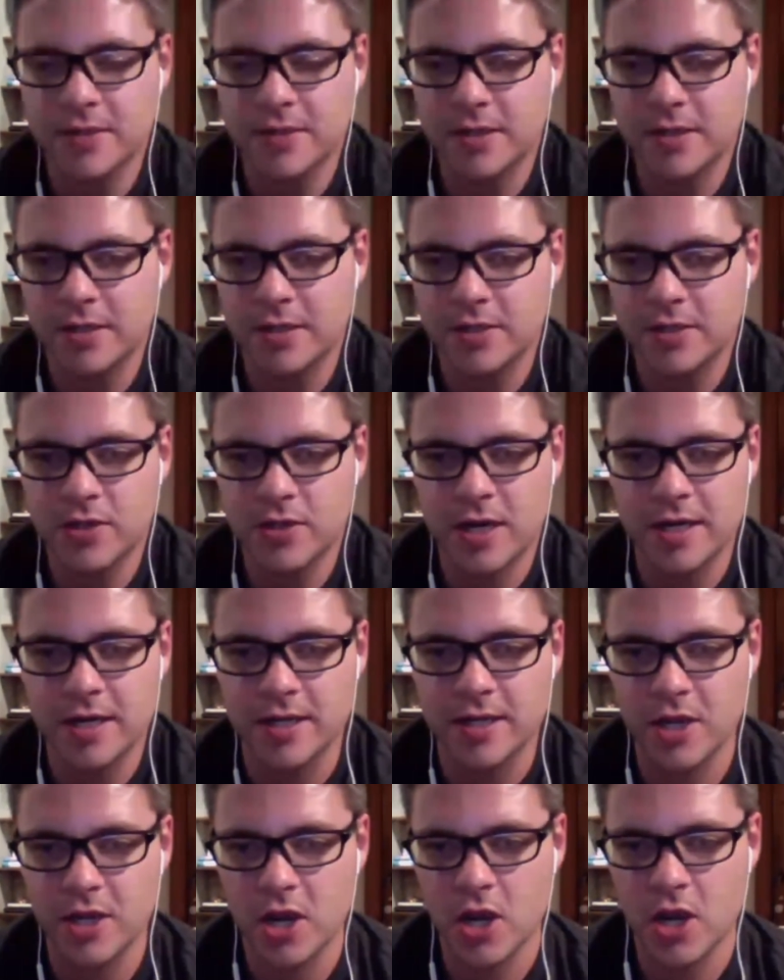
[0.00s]
to try to
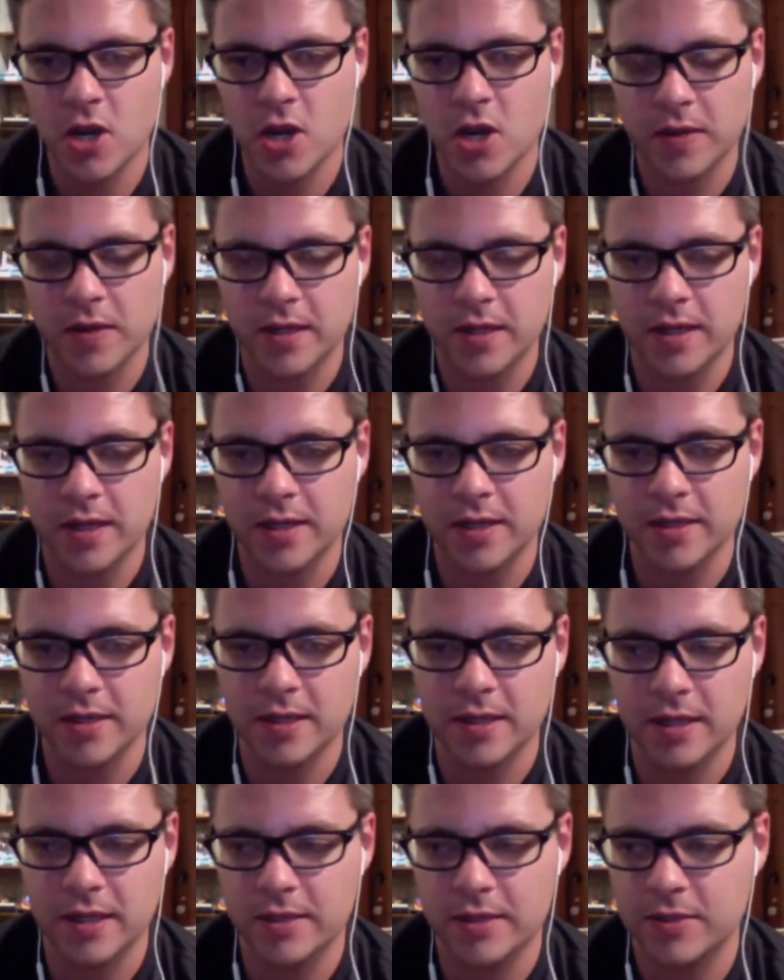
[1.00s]
go
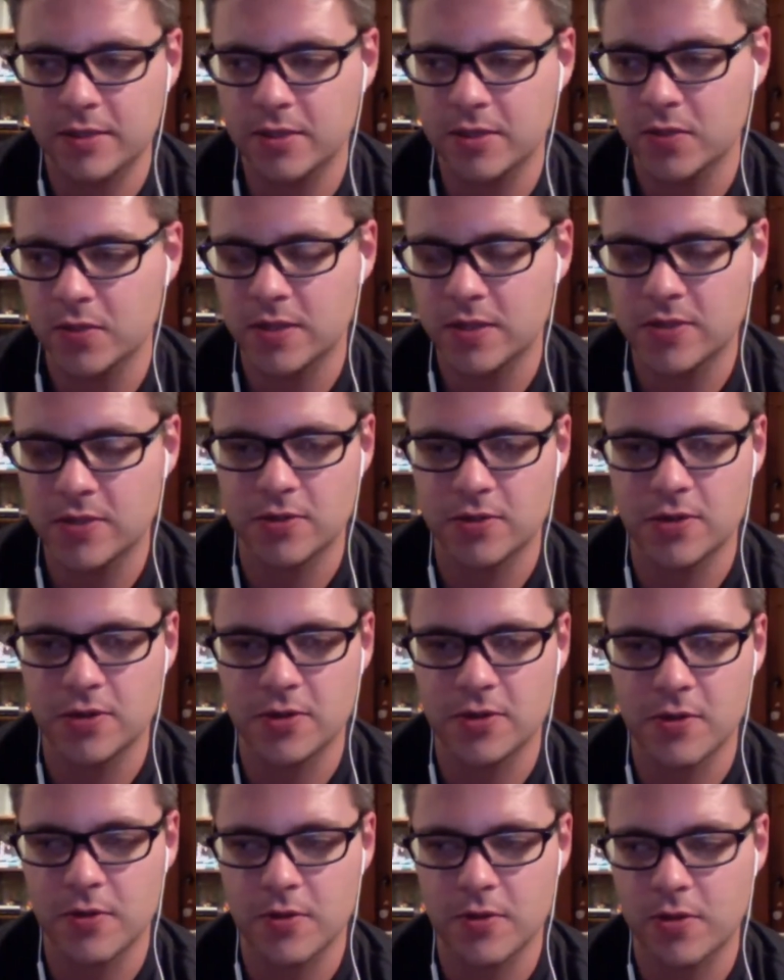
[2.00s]
and do his or
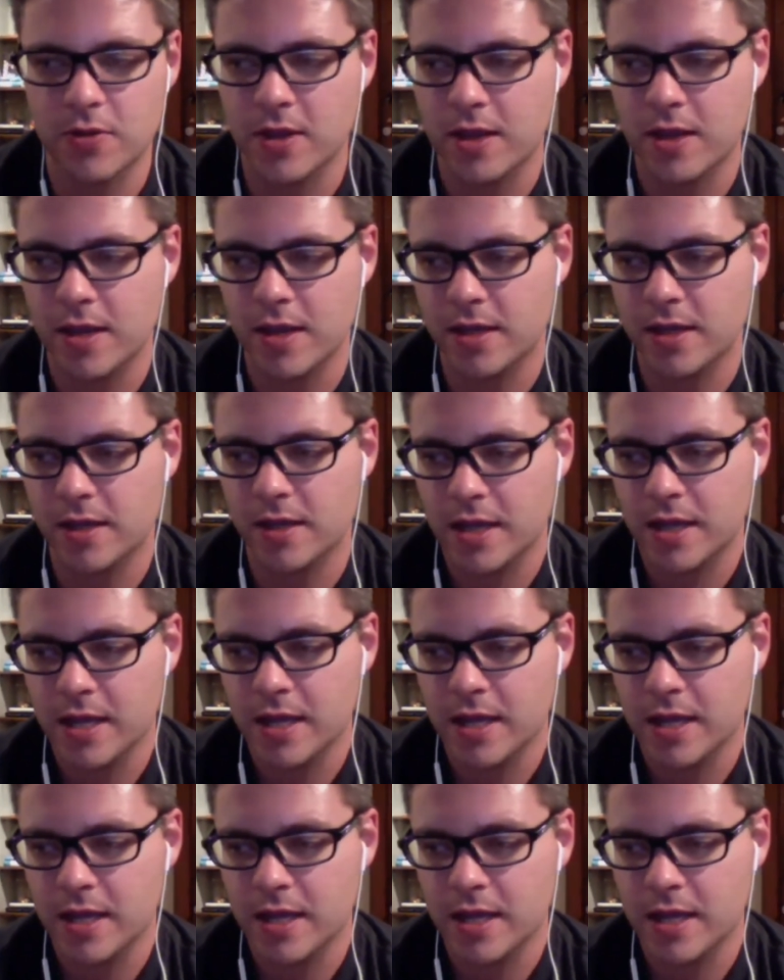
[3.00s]
her own thing,